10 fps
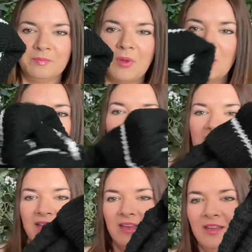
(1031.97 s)
polo
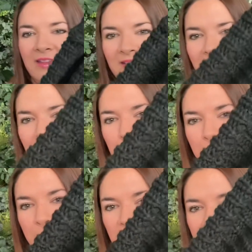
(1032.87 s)
neck, mm.
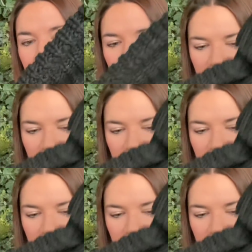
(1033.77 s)
thick